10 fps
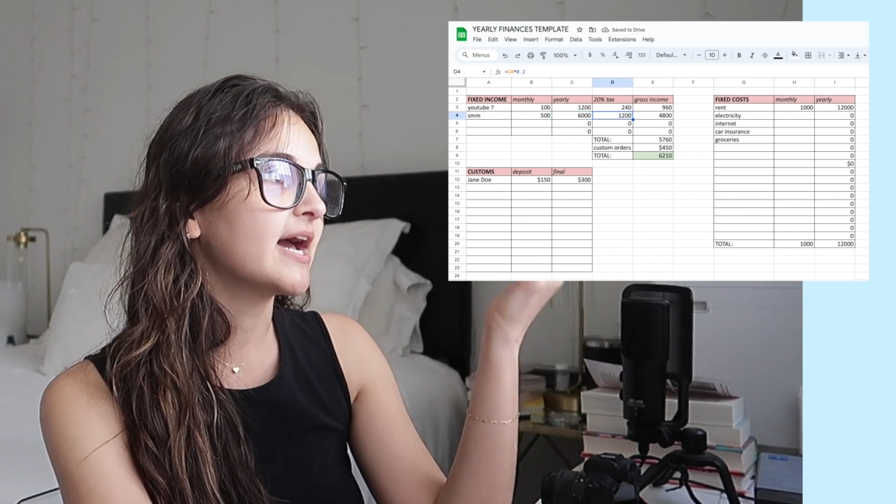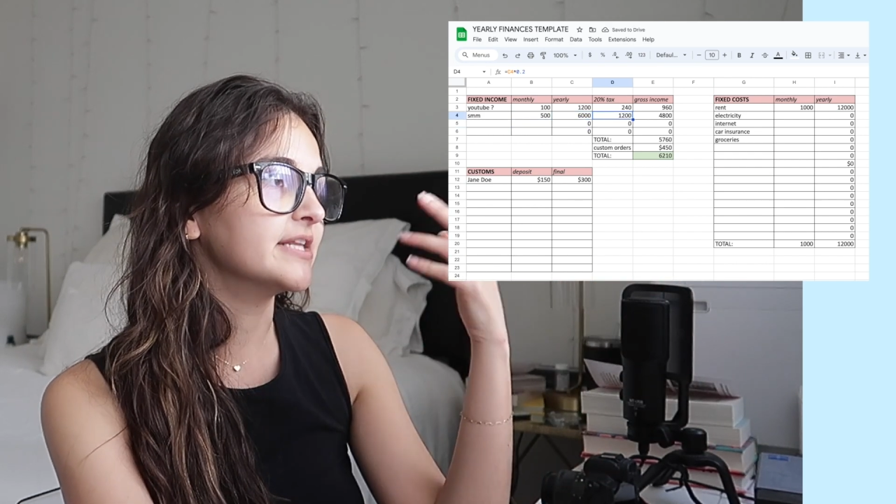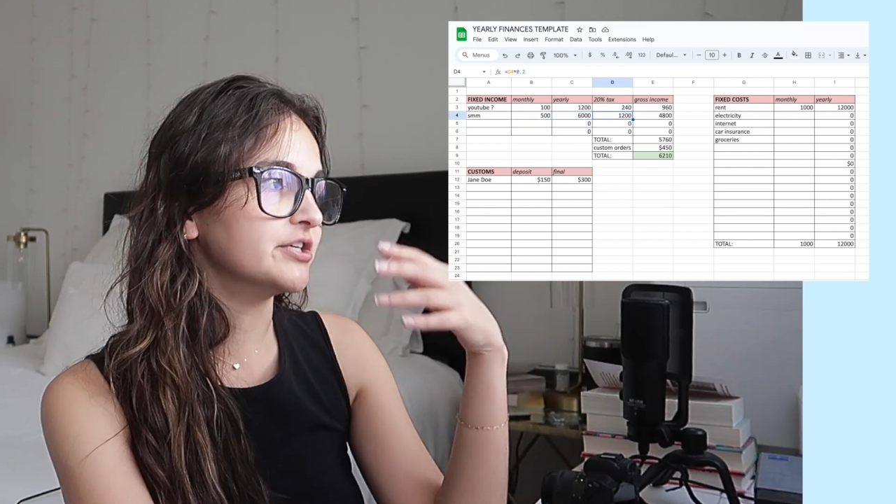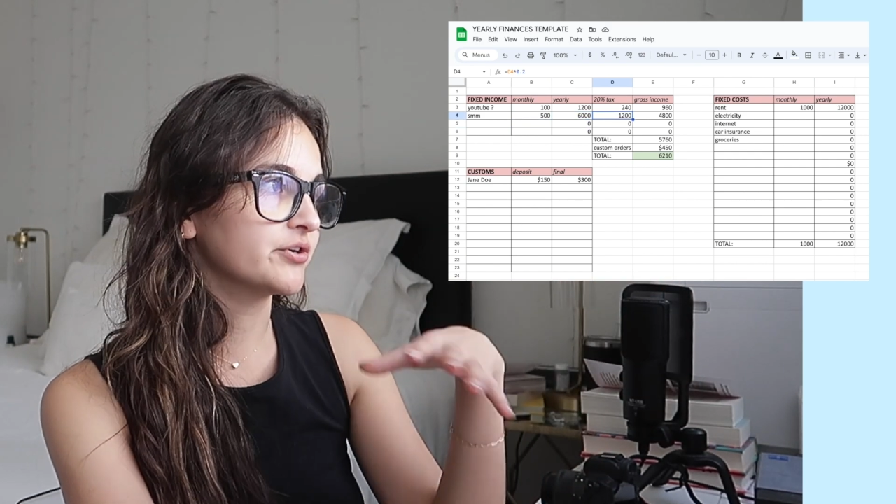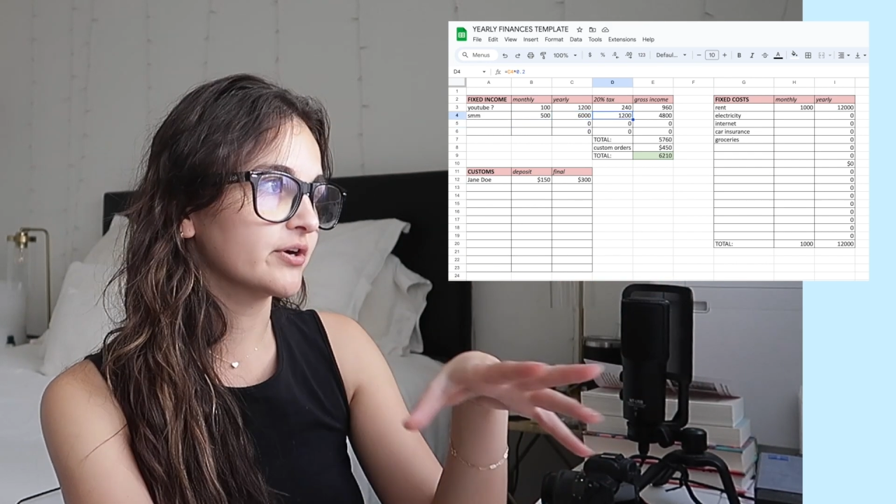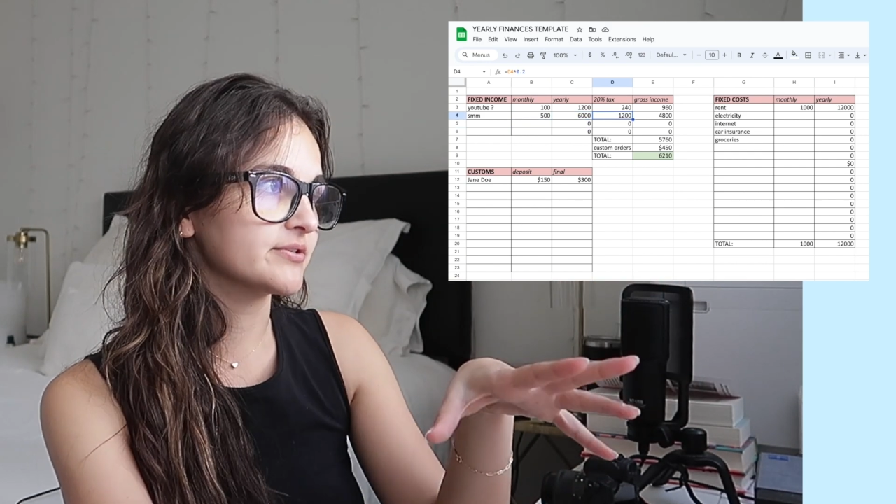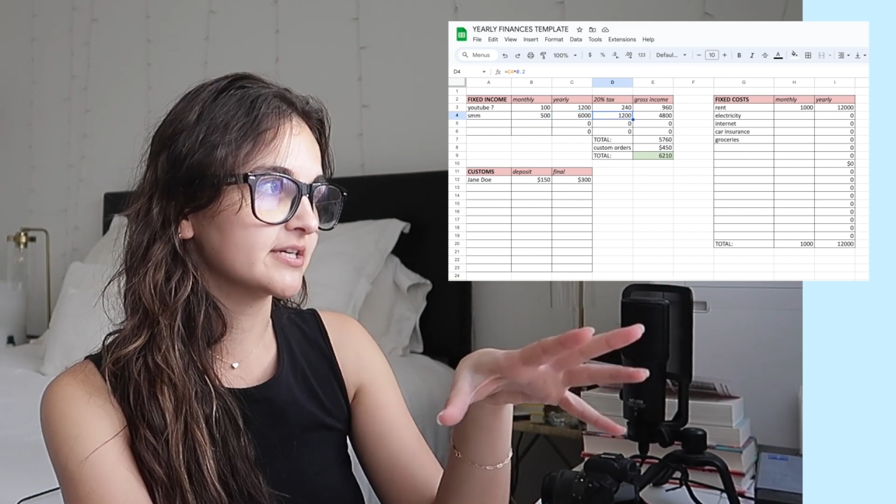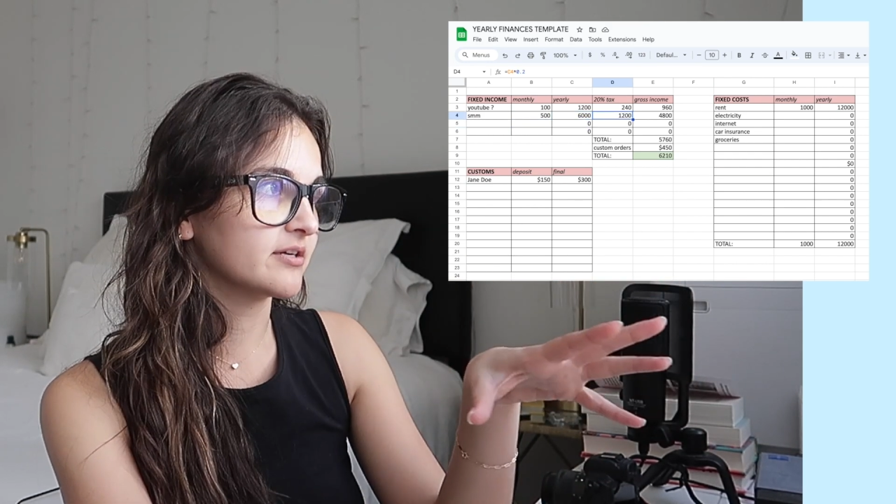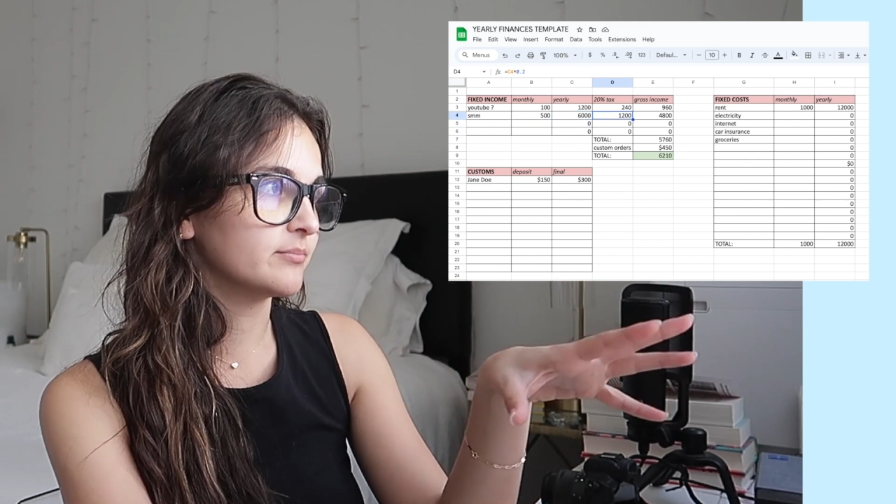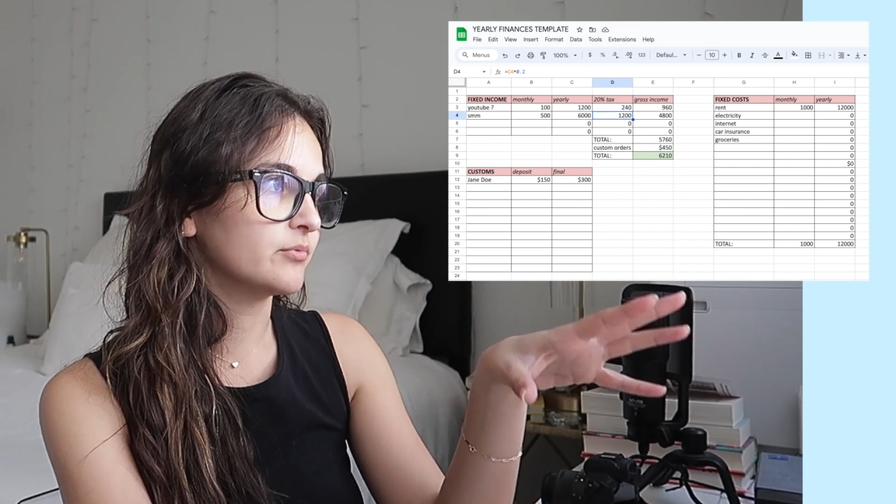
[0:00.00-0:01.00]
and then your gross
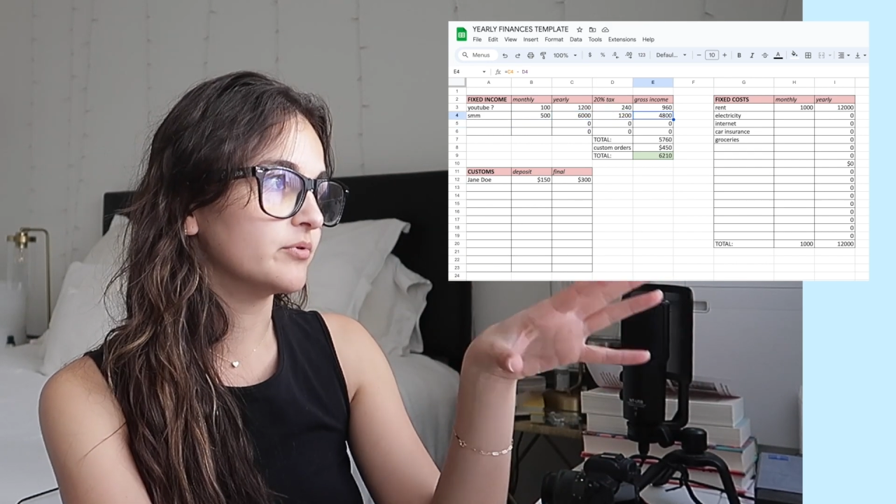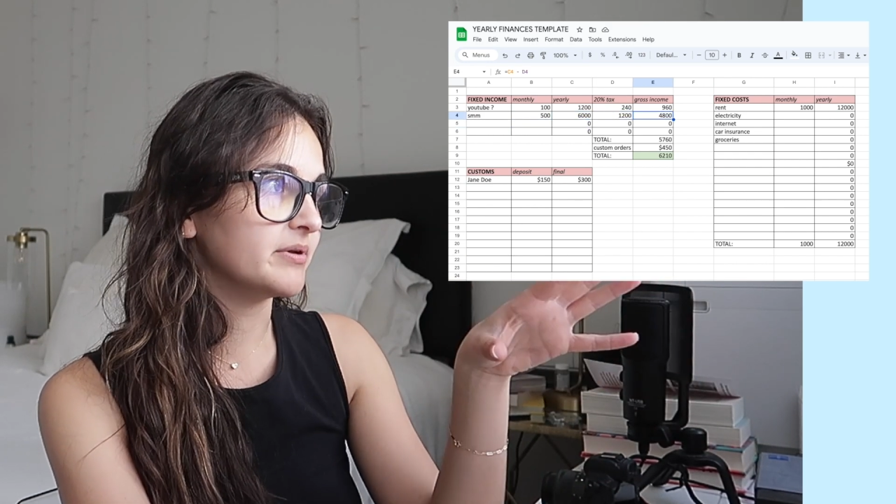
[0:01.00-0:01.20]
income would